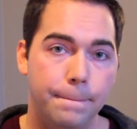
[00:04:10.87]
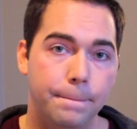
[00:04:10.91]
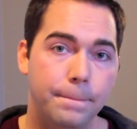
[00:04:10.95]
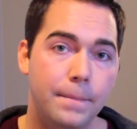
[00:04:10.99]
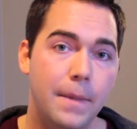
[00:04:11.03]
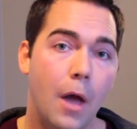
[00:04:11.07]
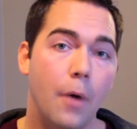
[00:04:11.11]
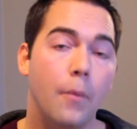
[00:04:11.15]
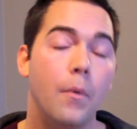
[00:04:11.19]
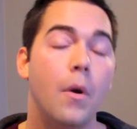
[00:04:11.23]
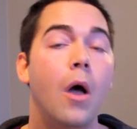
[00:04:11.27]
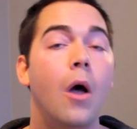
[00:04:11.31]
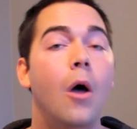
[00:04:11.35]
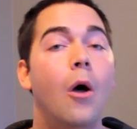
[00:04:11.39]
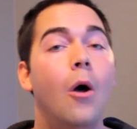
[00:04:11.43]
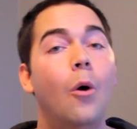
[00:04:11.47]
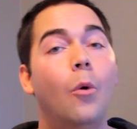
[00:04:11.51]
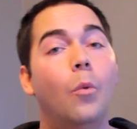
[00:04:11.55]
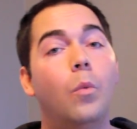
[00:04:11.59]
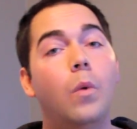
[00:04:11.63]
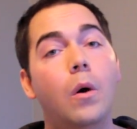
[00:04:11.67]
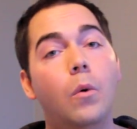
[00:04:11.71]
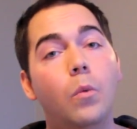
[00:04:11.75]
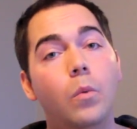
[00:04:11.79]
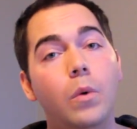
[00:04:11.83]
No,
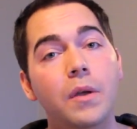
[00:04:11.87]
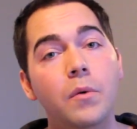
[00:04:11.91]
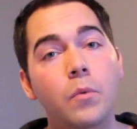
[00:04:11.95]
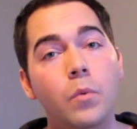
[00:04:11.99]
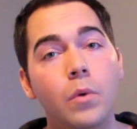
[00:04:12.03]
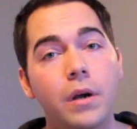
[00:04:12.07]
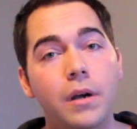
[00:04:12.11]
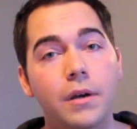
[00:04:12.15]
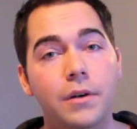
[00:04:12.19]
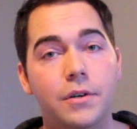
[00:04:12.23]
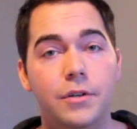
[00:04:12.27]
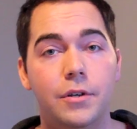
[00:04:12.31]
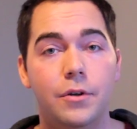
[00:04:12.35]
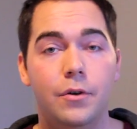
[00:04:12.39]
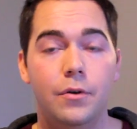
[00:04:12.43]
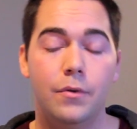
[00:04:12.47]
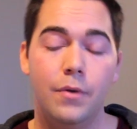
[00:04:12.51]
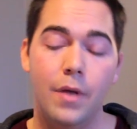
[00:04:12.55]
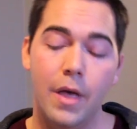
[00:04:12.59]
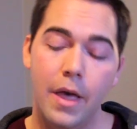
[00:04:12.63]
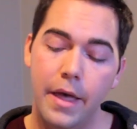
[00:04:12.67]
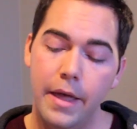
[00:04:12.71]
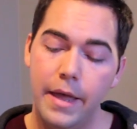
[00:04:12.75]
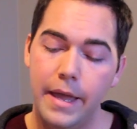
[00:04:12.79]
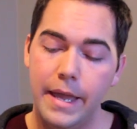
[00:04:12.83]
what we want to do
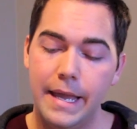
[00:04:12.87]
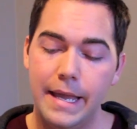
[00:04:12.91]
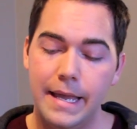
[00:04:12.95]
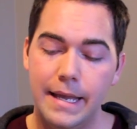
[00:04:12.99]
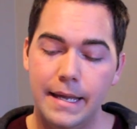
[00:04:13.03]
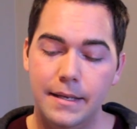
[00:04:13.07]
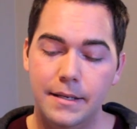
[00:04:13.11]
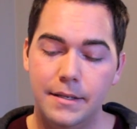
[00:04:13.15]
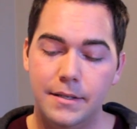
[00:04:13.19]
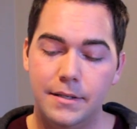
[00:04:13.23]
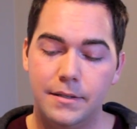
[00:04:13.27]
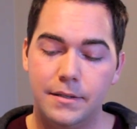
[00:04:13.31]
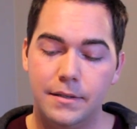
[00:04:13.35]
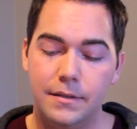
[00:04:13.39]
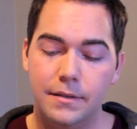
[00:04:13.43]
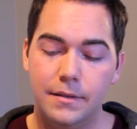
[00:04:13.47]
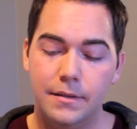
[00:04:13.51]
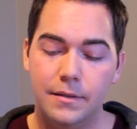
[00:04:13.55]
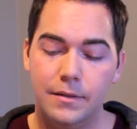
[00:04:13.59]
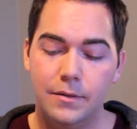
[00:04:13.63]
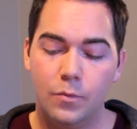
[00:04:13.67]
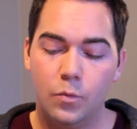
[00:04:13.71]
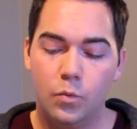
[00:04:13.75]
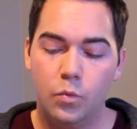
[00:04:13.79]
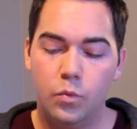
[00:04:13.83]
is
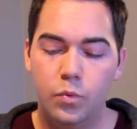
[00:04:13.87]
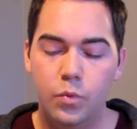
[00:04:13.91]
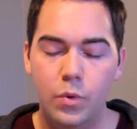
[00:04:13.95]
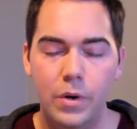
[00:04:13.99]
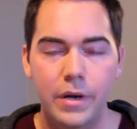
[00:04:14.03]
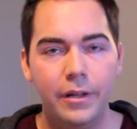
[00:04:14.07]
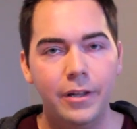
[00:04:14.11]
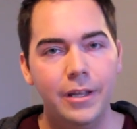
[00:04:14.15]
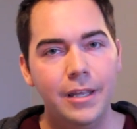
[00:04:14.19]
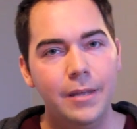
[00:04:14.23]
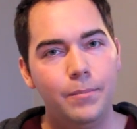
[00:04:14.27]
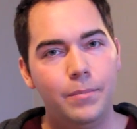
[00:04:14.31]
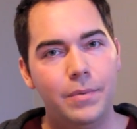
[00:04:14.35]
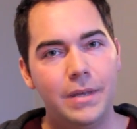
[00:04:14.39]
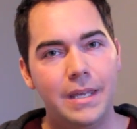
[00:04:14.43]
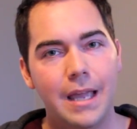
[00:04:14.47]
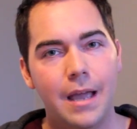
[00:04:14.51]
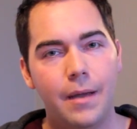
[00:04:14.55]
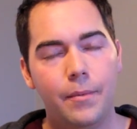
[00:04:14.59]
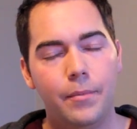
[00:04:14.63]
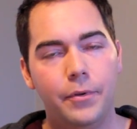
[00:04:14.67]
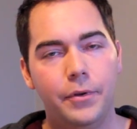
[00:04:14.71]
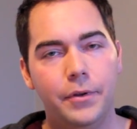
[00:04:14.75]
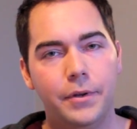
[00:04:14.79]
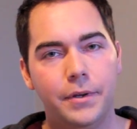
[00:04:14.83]
really be
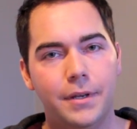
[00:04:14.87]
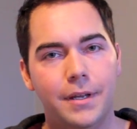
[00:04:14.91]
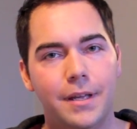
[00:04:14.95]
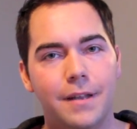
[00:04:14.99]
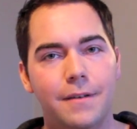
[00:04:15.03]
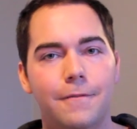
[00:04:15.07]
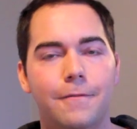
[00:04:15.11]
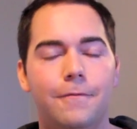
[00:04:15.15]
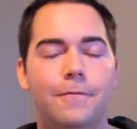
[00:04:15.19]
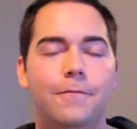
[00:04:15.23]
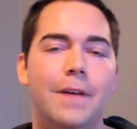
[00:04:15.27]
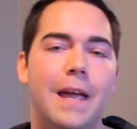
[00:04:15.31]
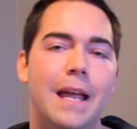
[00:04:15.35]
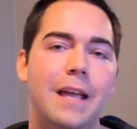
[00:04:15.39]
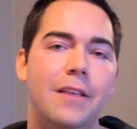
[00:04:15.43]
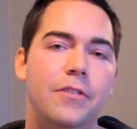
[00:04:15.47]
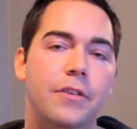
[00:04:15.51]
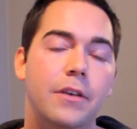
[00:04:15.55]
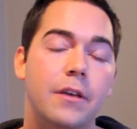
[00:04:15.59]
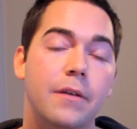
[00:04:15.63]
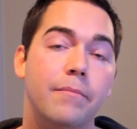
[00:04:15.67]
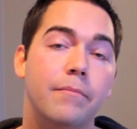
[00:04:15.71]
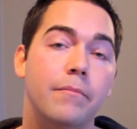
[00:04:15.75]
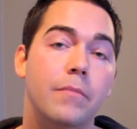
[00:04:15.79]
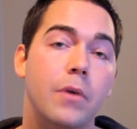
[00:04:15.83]
able to convey
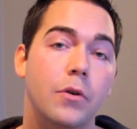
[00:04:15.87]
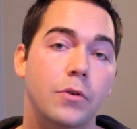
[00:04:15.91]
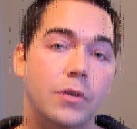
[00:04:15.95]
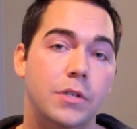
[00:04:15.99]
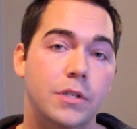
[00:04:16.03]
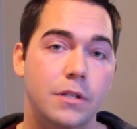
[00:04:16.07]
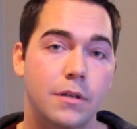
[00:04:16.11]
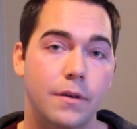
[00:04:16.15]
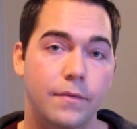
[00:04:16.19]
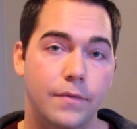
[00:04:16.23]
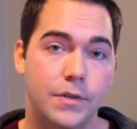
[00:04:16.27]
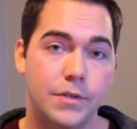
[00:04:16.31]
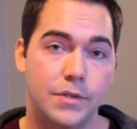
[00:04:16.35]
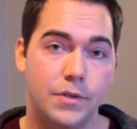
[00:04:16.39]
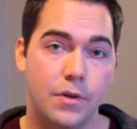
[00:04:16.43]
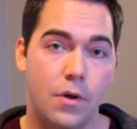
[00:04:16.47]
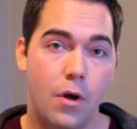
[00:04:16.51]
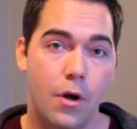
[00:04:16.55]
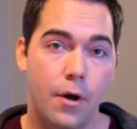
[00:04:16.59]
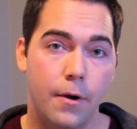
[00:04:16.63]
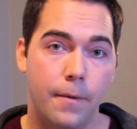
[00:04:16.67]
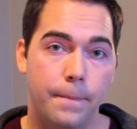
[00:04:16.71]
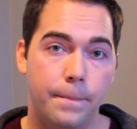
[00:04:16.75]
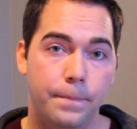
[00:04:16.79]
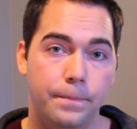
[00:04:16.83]
the emotion of a
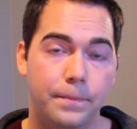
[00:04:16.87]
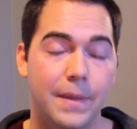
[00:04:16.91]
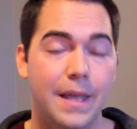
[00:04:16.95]
song.